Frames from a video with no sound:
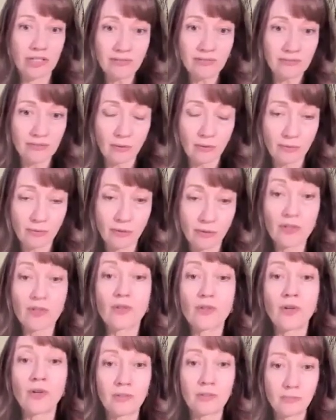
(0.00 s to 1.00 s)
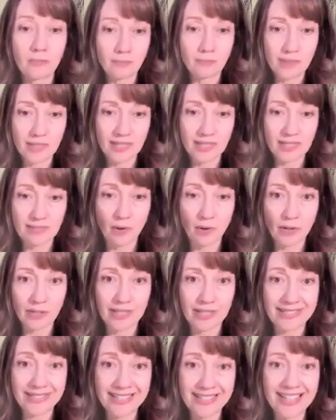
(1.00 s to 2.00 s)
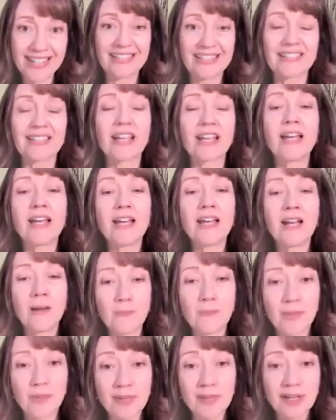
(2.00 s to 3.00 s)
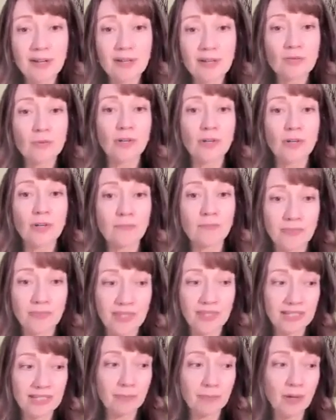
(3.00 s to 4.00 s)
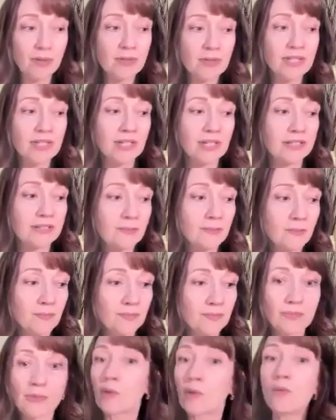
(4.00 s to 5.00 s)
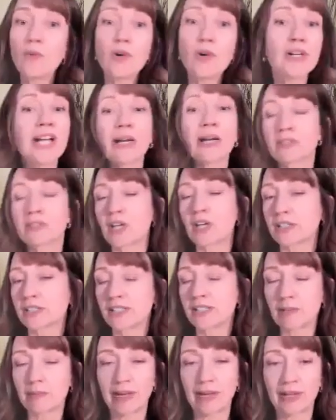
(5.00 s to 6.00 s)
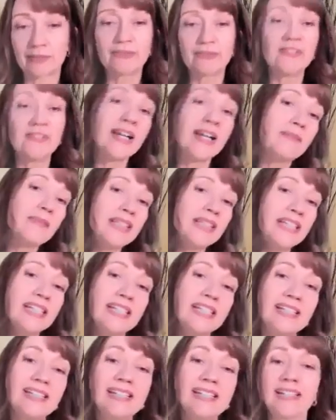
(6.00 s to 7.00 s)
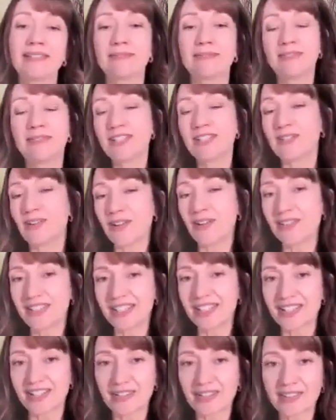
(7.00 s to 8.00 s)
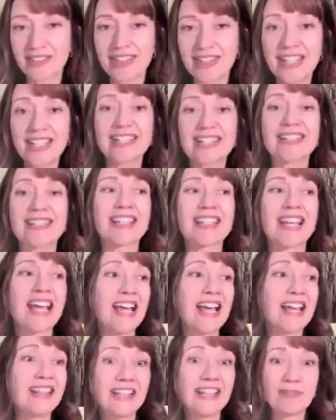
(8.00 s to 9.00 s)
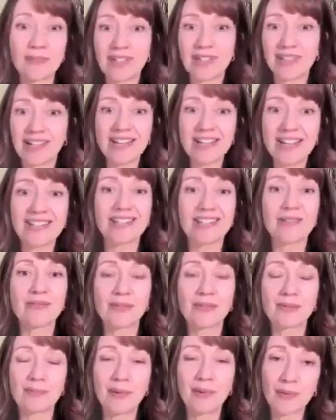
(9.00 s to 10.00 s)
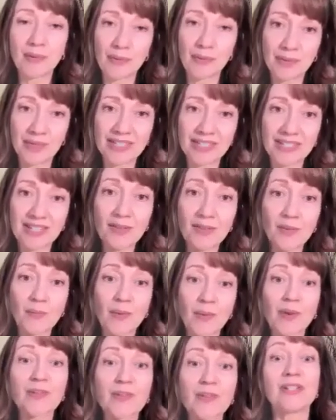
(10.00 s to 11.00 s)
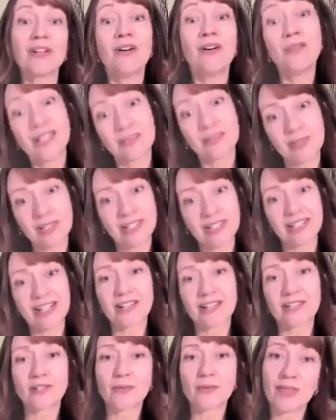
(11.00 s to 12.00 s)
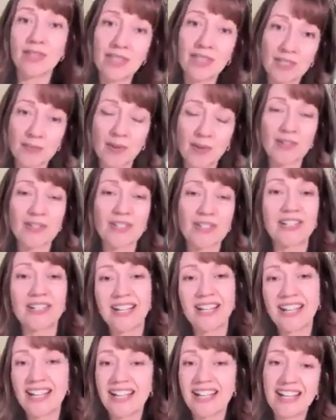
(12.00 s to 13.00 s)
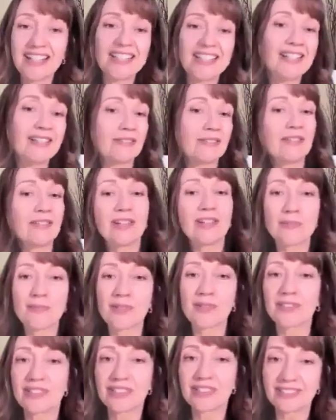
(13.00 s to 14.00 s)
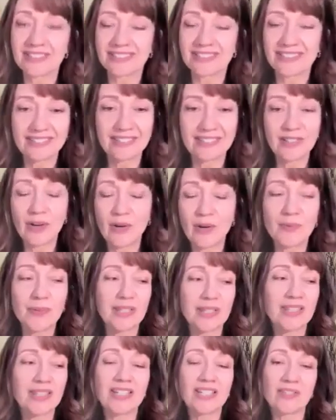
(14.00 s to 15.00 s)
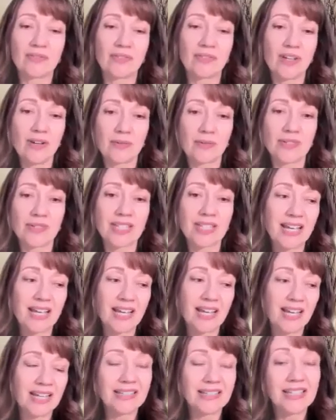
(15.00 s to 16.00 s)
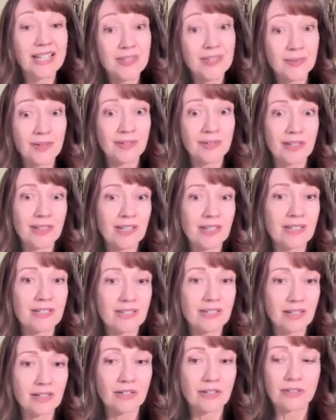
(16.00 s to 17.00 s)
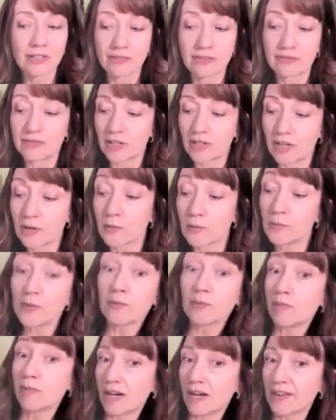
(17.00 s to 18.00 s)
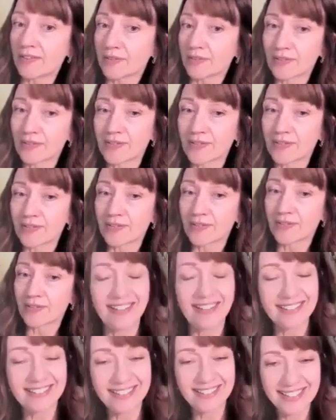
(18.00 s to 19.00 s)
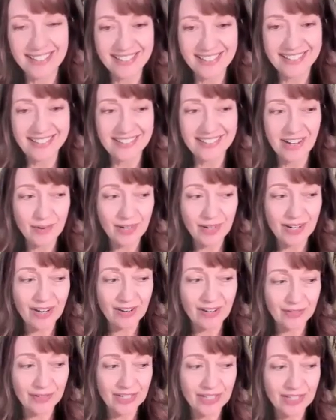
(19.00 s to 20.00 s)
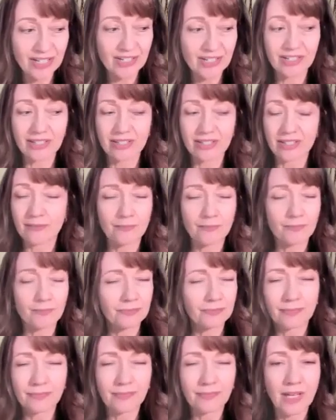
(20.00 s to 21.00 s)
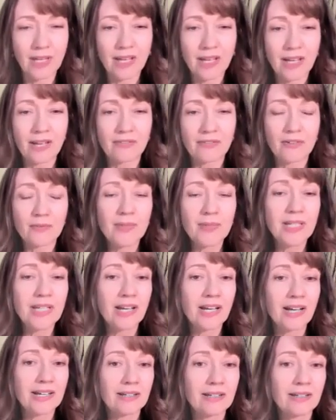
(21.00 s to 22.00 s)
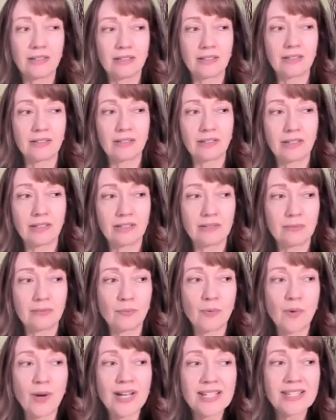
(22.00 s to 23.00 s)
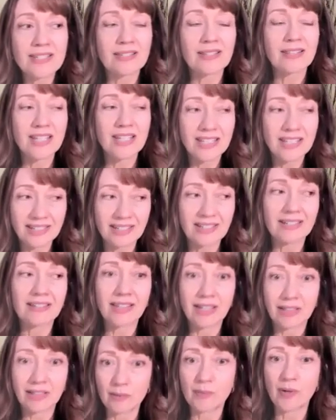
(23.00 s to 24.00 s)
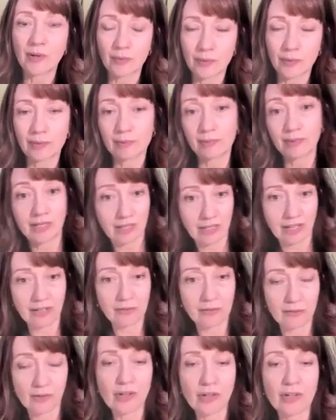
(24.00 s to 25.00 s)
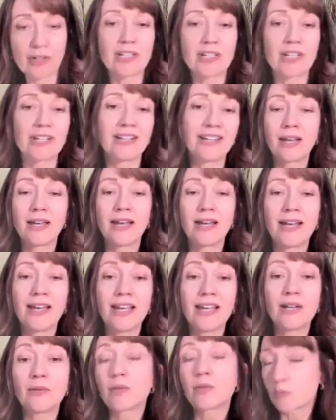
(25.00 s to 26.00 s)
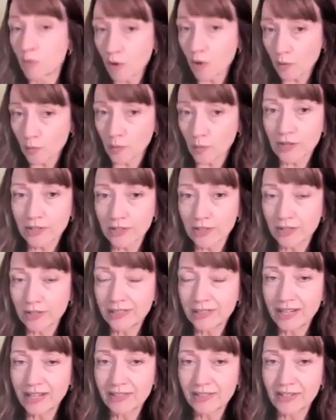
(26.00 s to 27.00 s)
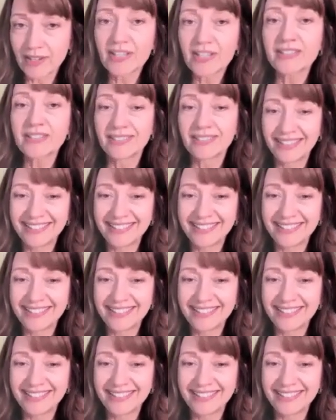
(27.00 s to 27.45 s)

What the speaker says: if you're virtual, this is more contained. But because we're in person, we're now talking about family and, all these other things. And then realizing we both know this other person. Oh, let me connect you with this person. And then you're able to go with these flows. And that's one of the things I learned if there are would-be authors and listening to our conversations. For me, I was thinking that the book would be a lot of work. It was more work than I thought,